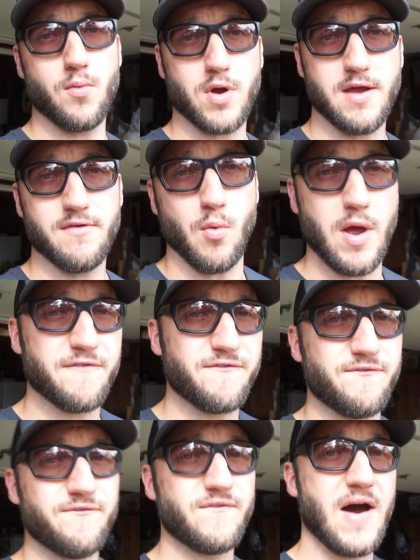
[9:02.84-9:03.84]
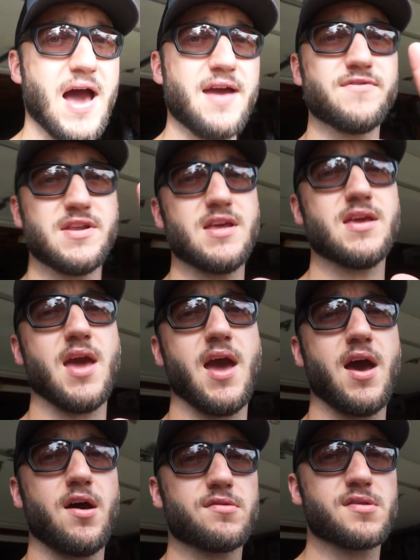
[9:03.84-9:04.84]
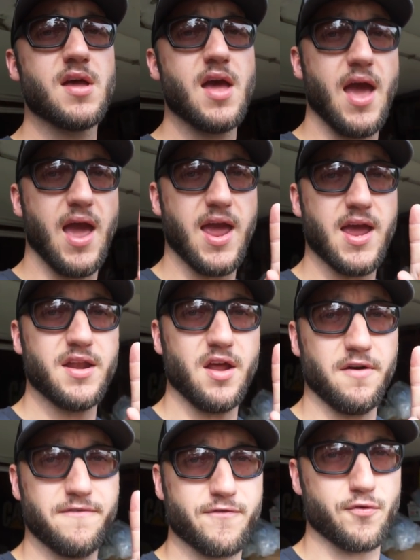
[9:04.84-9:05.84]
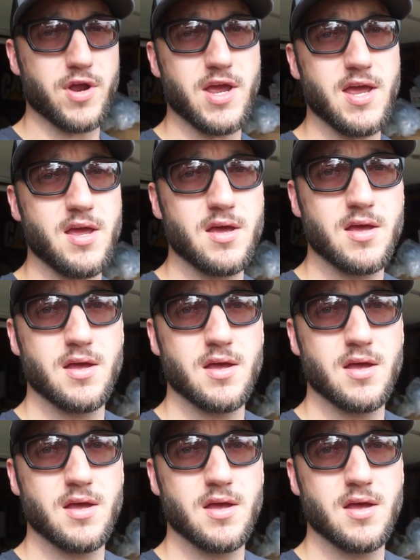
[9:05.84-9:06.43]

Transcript: We're giving away five decals and a free